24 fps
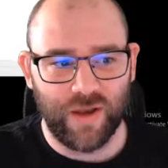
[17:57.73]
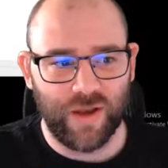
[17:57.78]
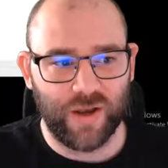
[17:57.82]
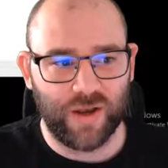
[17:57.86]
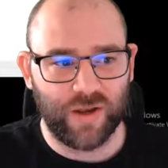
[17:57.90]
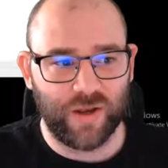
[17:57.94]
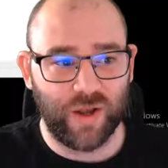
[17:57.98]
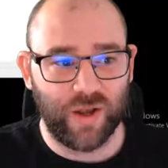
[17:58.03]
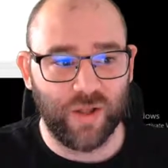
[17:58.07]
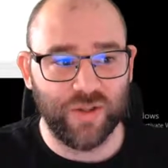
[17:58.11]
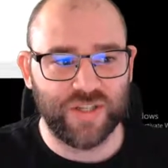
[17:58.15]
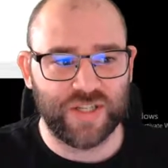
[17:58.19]

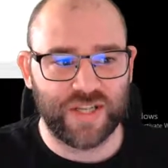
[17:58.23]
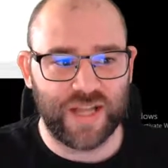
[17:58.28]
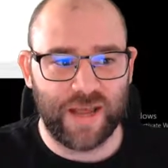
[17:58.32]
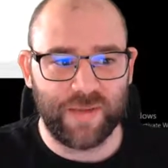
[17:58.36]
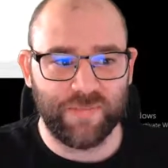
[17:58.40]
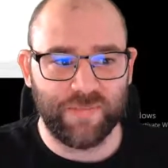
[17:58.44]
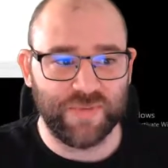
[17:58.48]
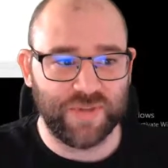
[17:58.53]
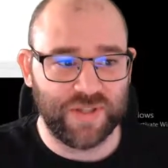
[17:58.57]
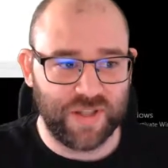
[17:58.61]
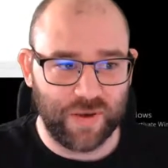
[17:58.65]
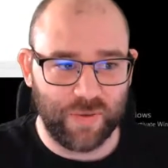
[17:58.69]

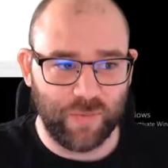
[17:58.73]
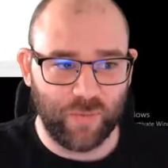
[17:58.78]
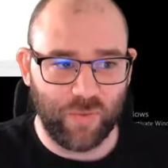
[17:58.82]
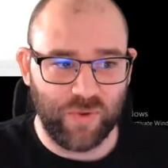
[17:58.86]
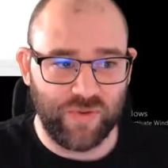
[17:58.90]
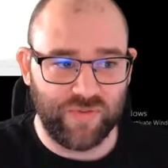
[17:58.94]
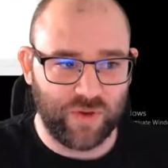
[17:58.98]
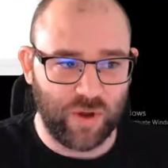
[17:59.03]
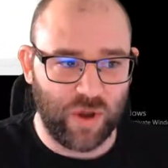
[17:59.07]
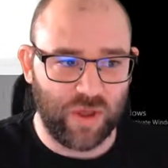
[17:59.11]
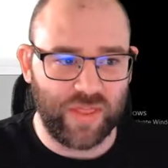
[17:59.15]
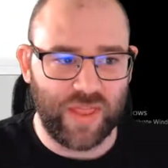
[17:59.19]
concept that
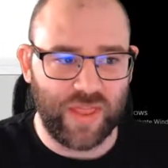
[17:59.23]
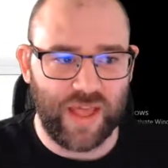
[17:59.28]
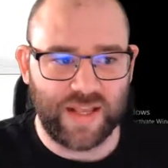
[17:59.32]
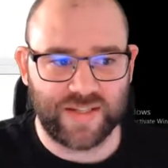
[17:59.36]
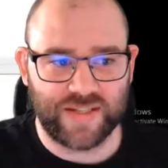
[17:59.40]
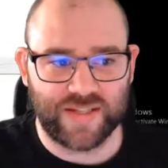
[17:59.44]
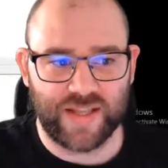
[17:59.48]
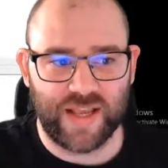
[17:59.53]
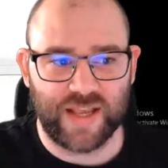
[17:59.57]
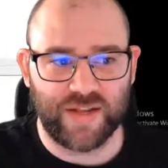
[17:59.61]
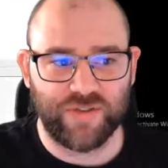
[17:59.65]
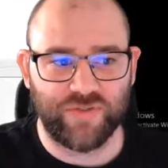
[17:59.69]
we've got that
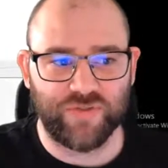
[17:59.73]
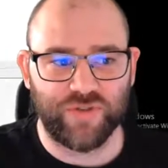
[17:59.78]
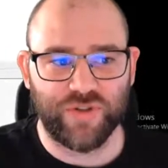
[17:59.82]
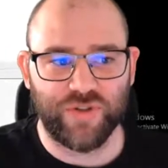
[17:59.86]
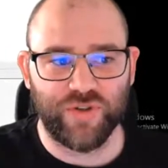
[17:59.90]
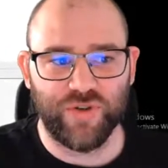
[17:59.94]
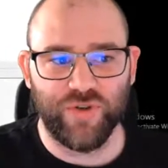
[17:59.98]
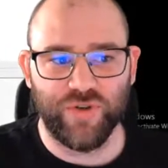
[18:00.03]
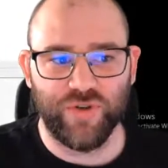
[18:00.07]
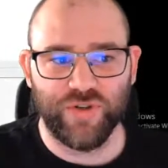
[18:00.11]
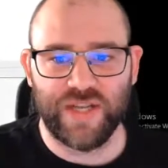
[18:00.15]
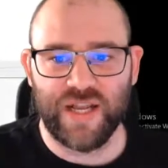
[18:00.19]
stage
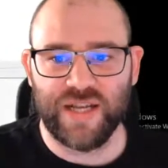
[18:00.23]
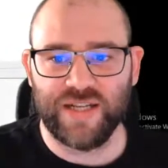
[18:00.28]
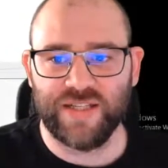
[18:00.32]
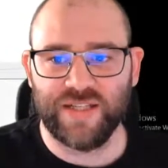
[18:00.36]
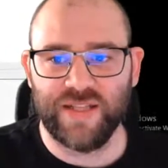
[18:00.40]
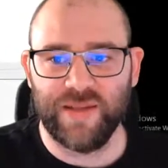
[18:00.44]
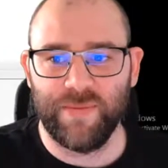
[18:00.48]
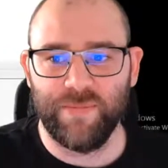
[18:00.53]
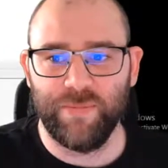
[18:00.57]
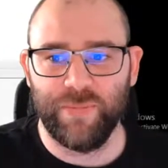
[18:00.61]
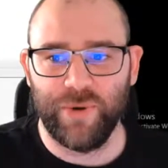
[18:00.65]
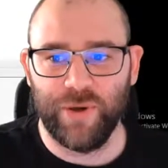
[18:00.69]
restore test
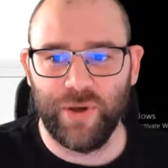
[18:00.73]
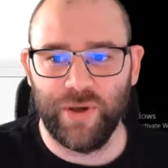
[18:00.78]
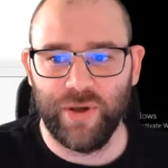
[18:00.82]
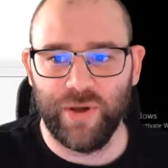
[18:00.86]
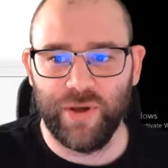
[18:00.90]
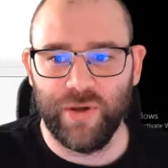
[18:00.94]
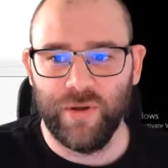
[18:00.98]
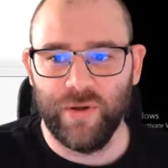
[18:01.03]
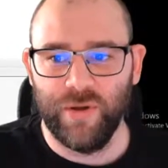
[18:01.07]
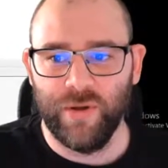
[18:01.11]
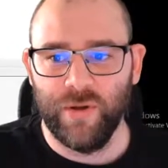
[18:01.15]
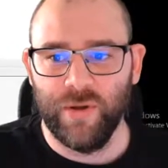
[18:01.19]
input.
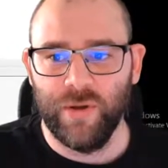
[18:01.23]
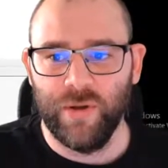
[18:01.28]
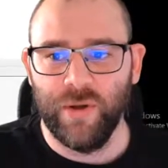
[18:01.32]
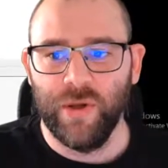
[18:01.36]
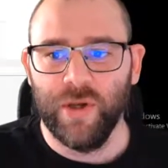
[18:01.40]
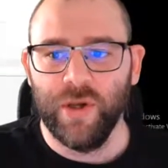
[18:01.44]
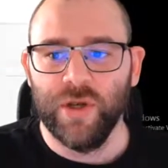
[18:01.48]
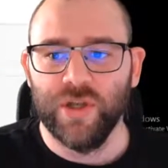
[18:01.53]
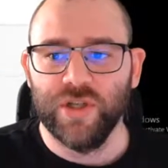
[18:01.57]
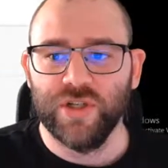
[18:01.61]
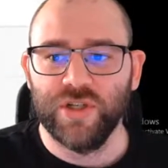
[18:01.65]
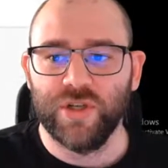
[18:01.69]

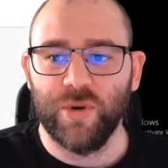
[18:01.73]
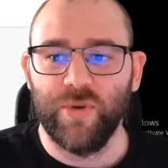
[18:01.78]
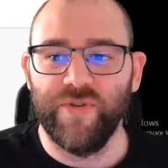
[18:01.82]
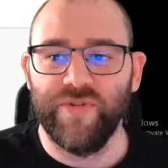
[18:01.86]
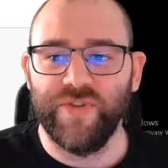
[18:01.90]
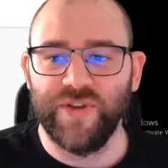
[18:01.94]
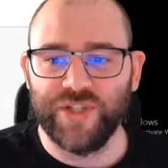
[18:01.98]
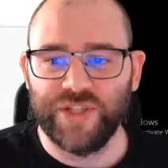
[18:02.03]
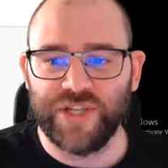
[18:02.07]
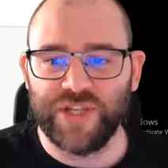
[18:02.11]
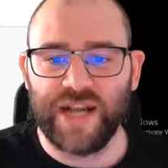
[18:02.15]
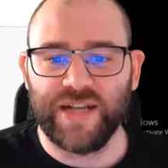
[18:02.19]
So we've
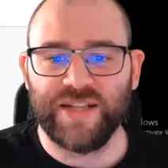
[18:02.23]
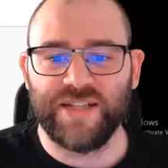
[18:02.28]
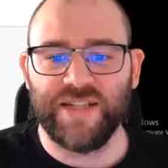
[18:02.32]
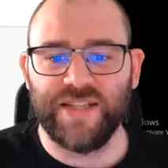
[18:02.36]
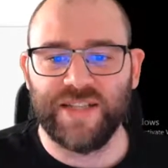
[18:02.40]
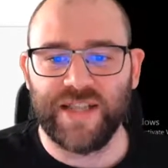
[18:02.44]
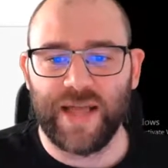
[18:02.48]
injected